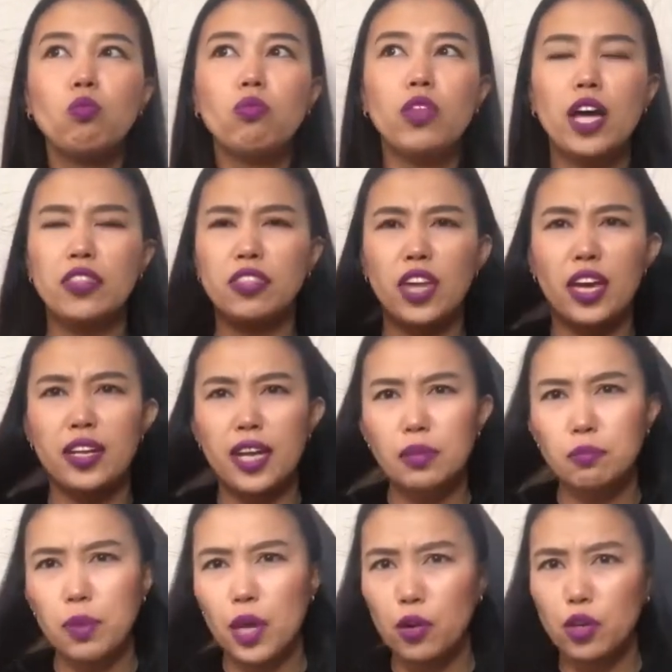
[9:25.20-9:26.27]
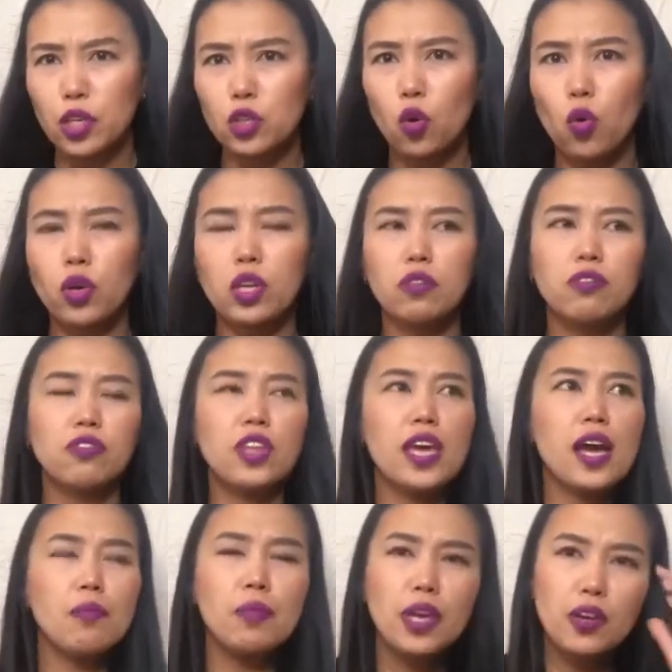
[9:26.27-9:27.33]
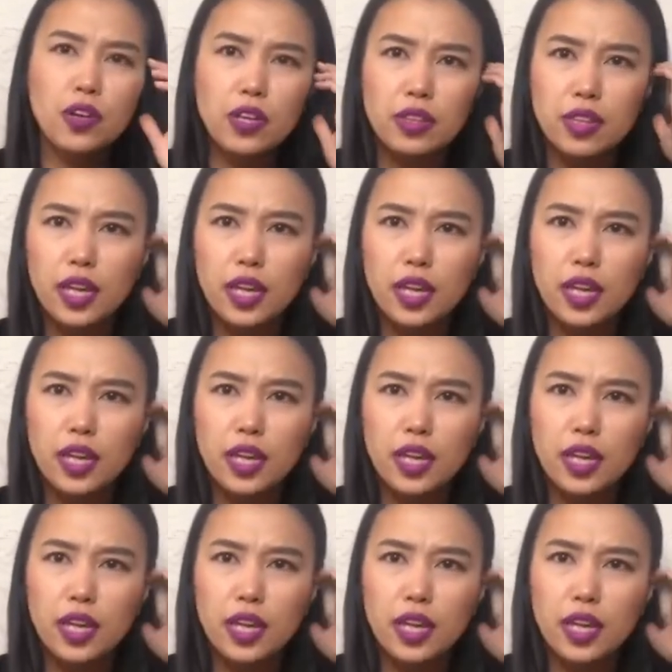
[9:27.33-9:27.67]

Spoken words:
that they're not married, or if they are married,